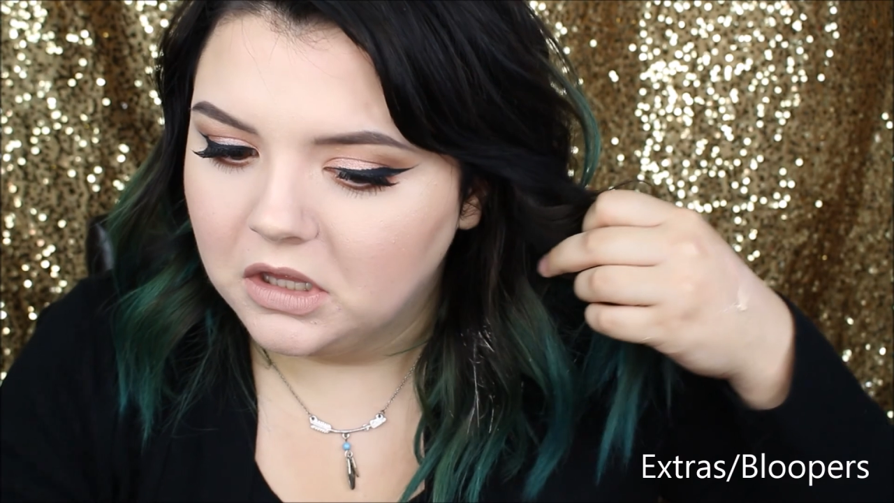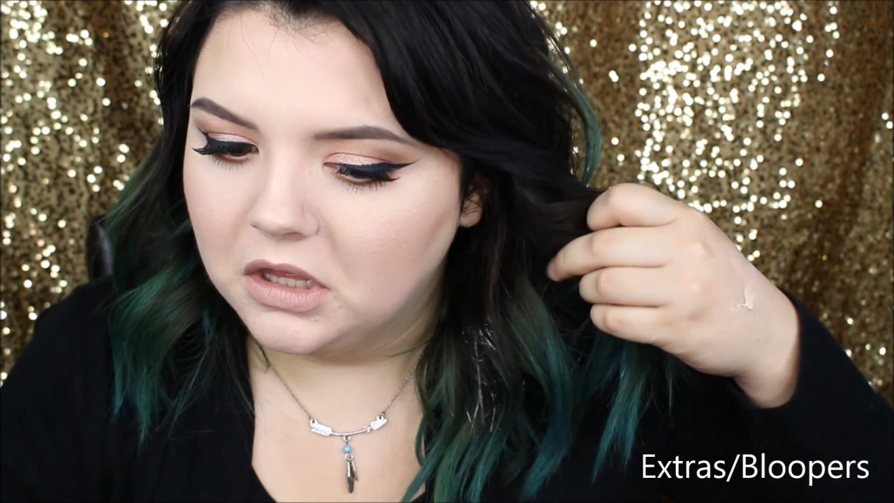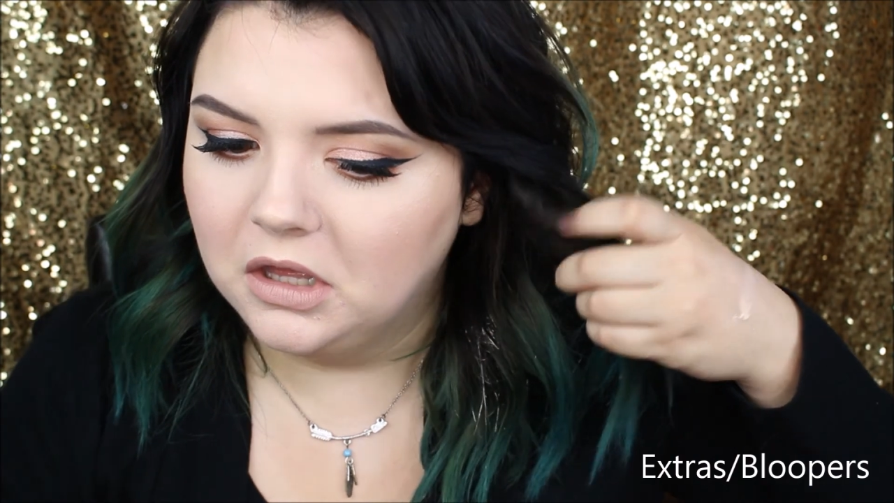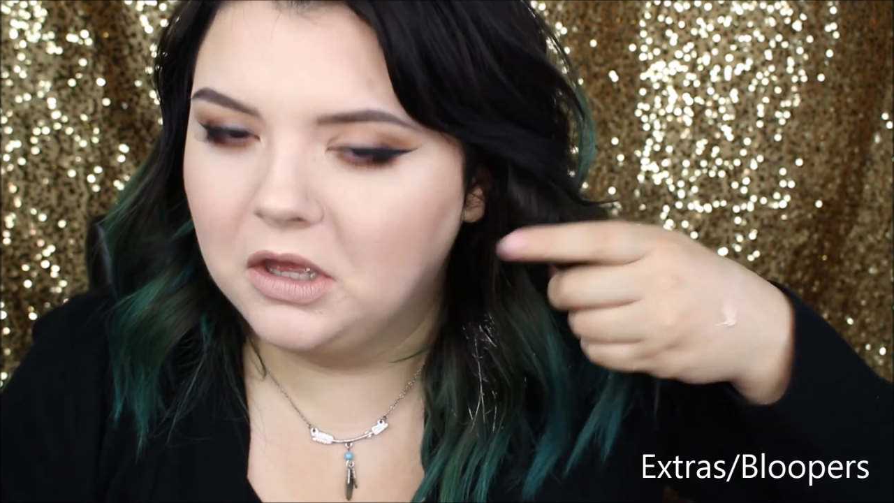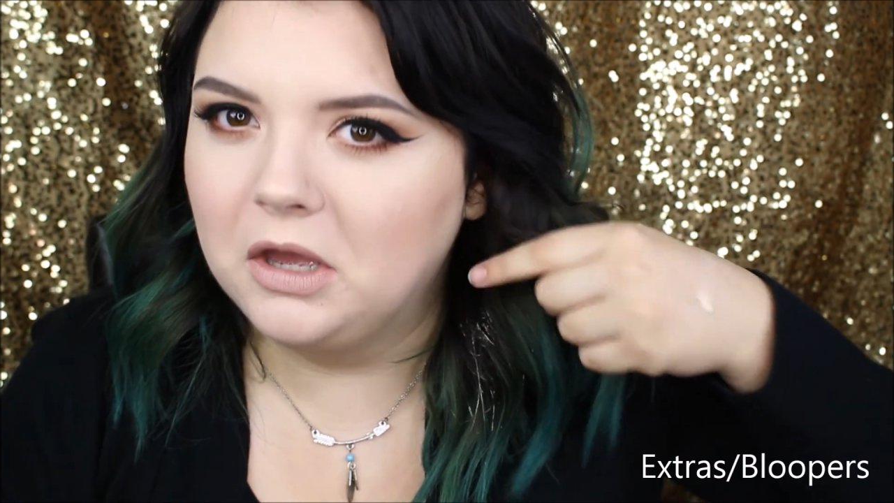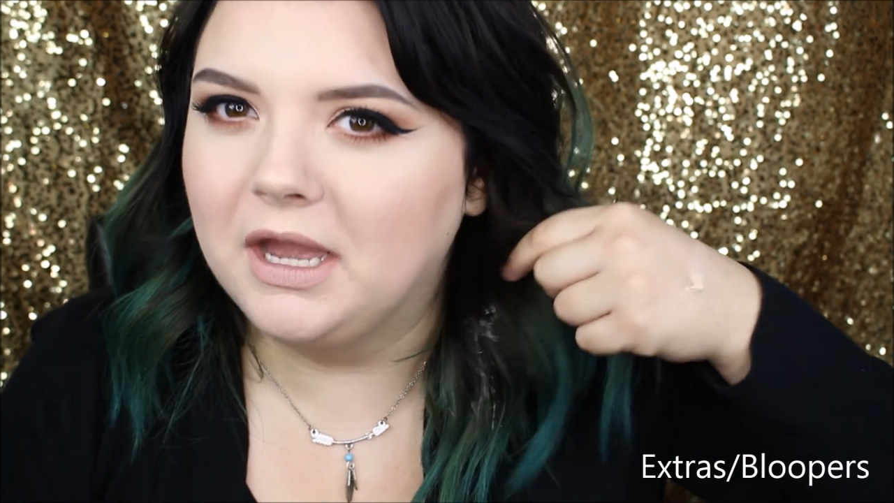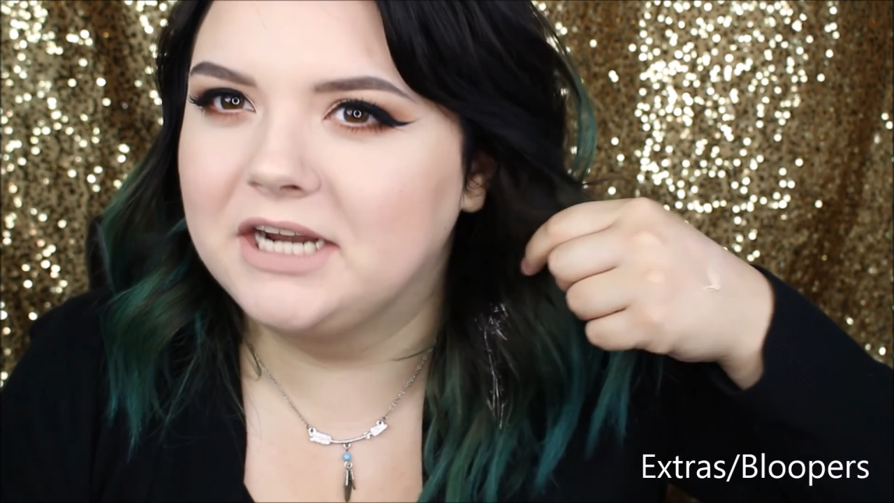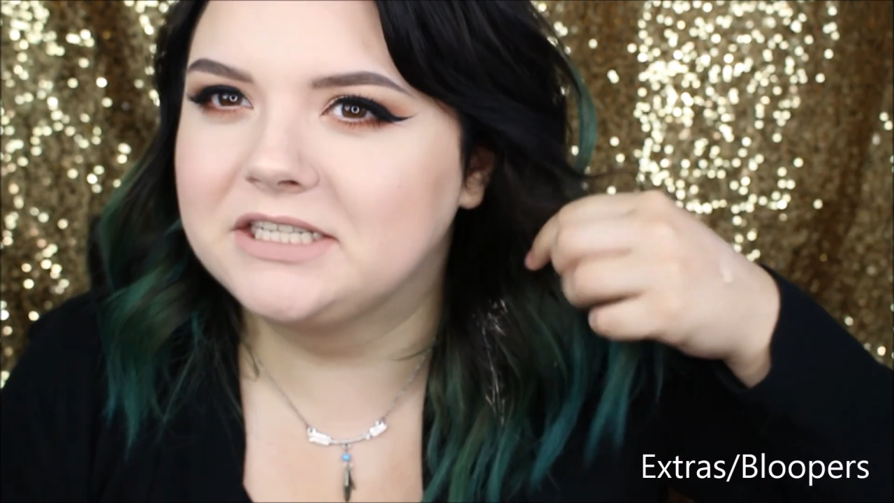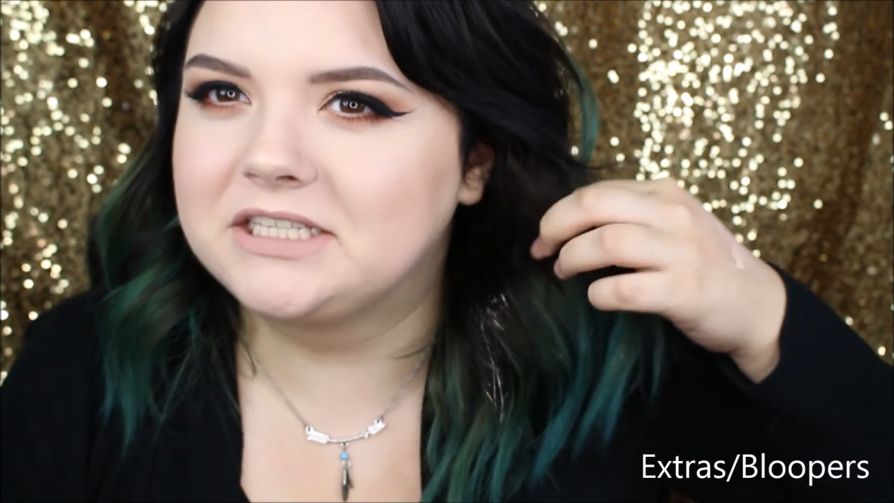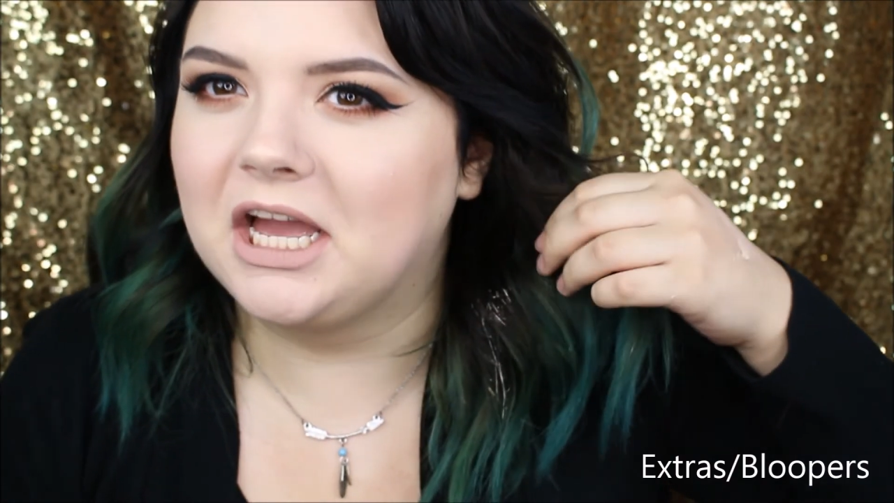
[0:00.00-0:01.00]
Oh,
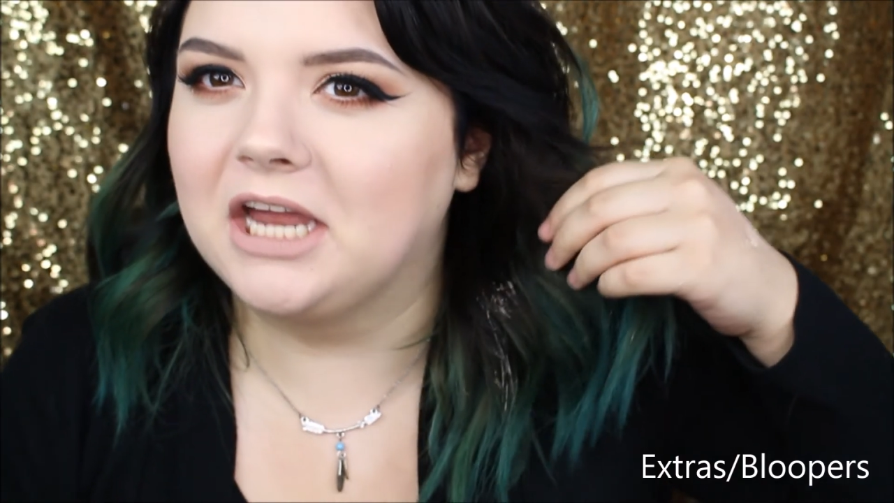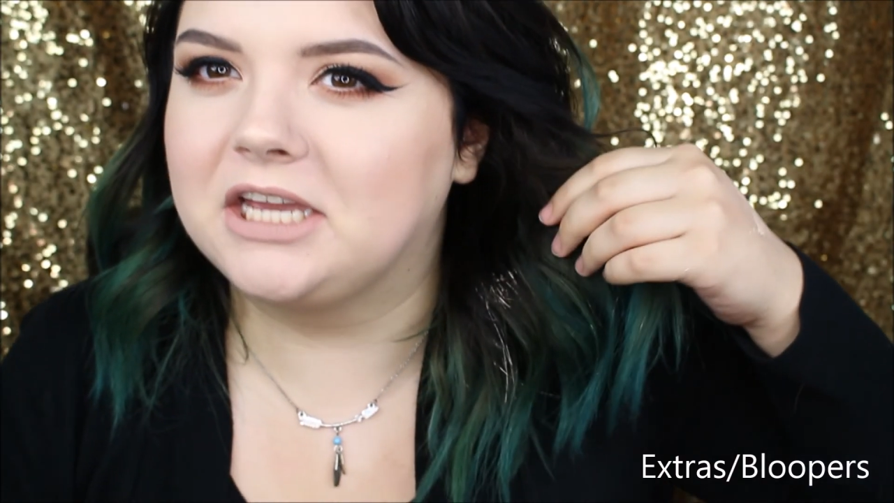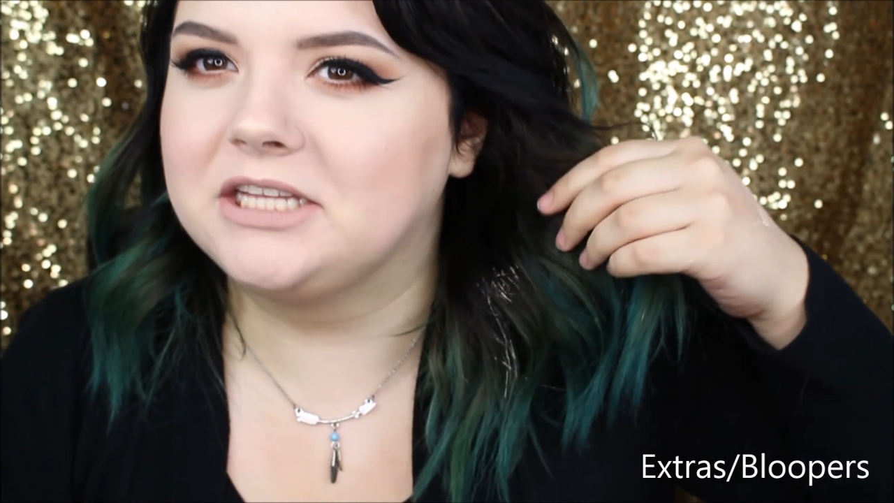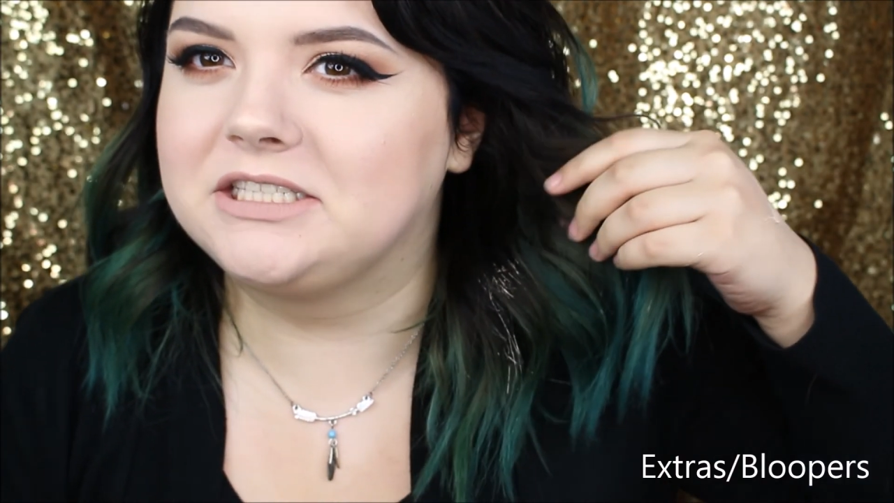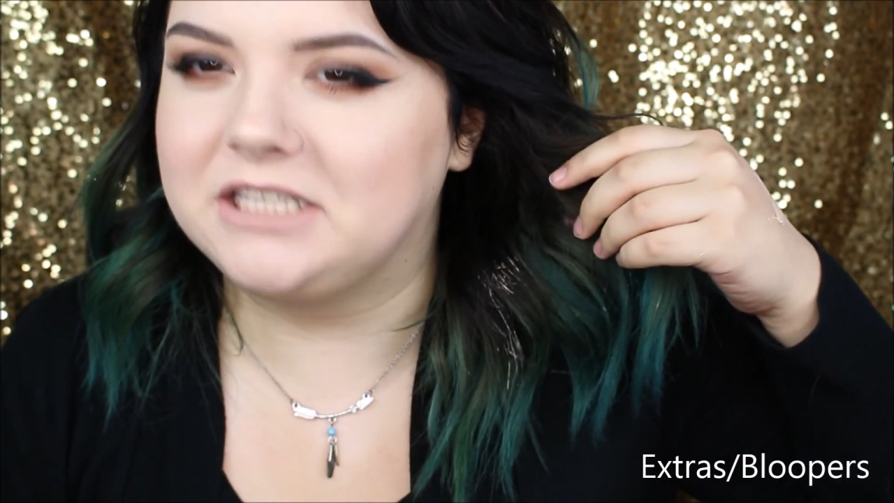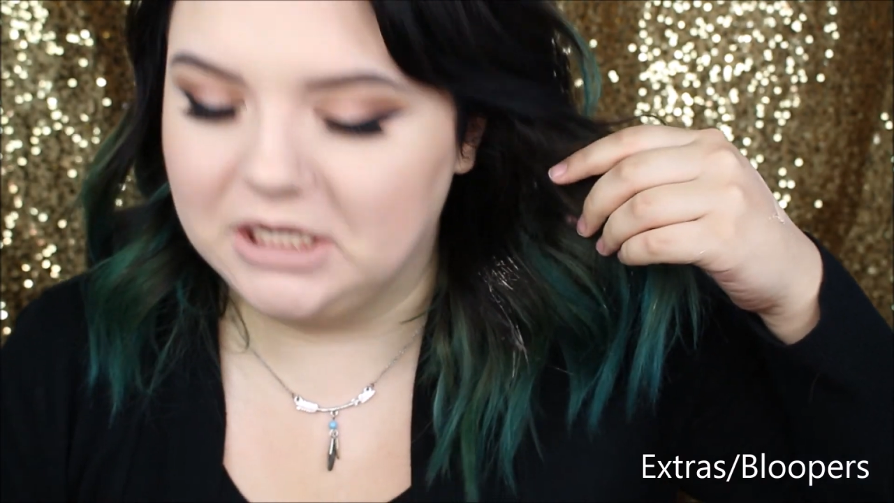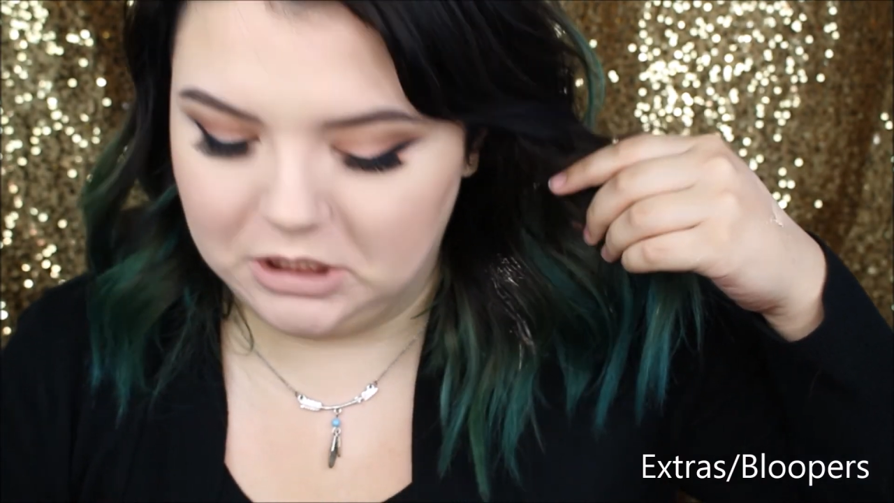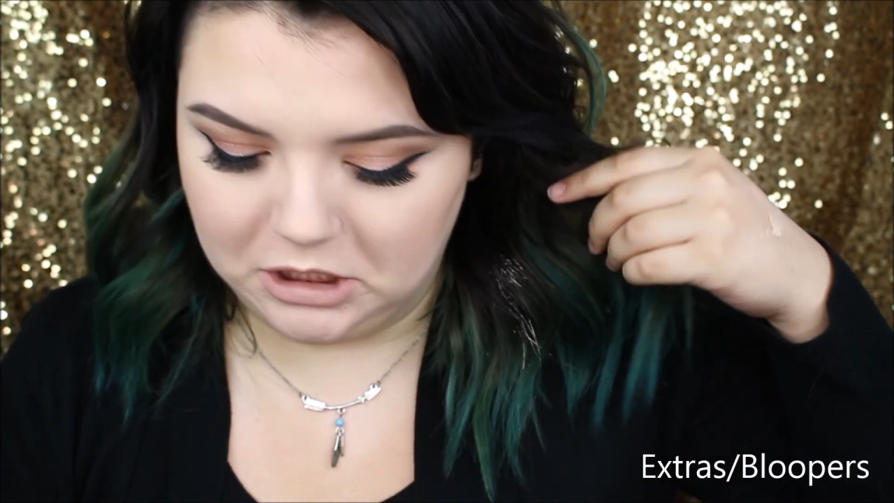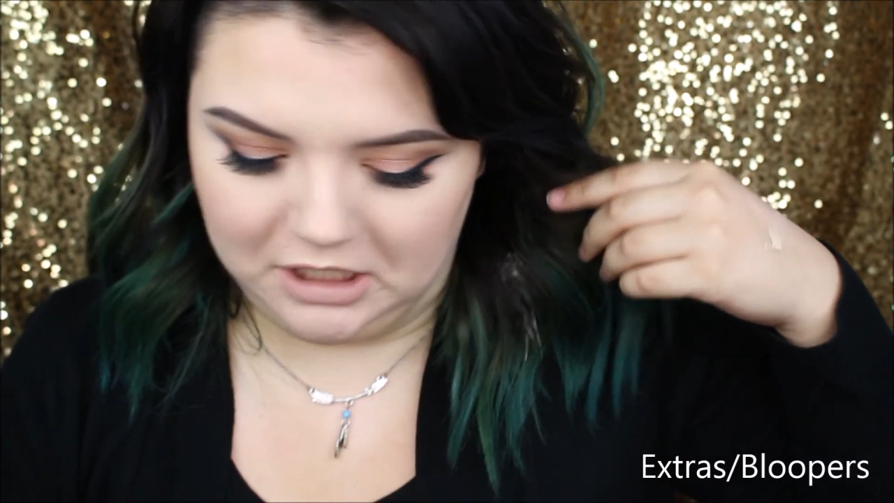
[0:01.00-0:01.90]
I just got concealer